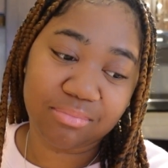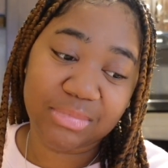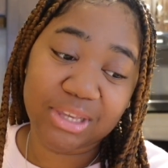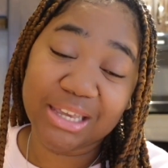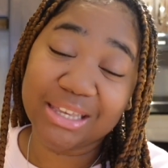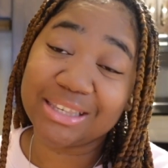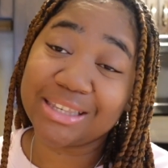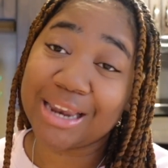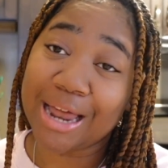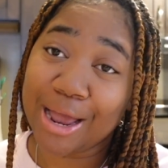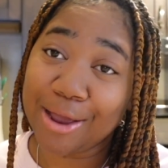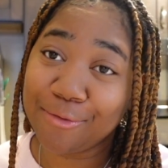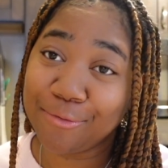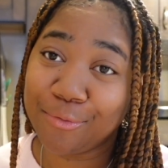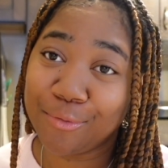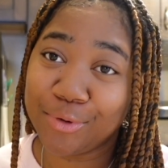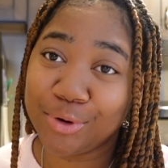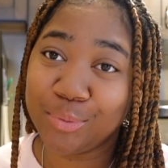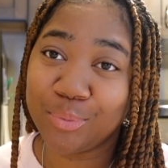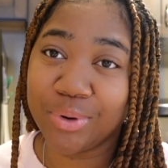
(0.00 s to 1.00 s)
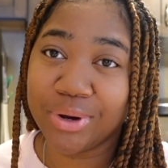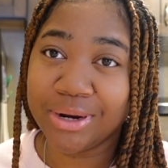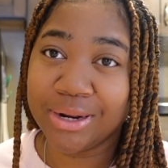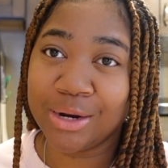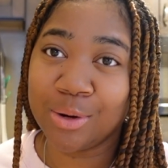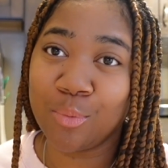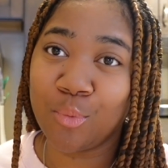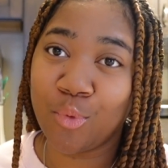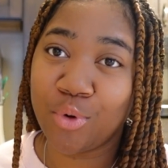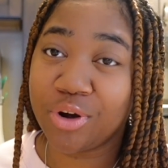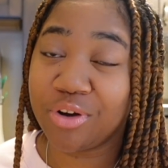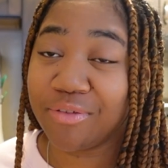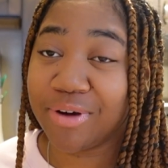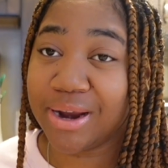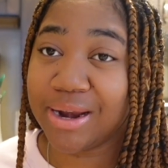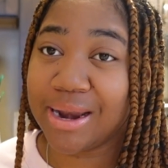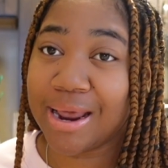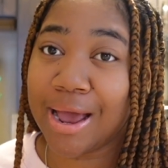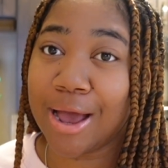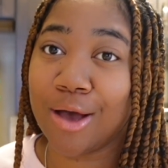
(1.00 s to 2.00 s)
It's 9:41 in the morning
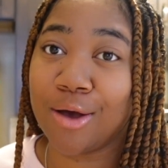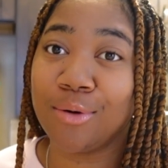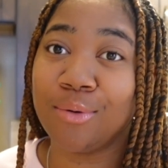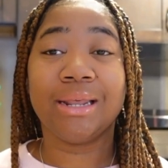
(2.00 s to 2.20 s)
right now.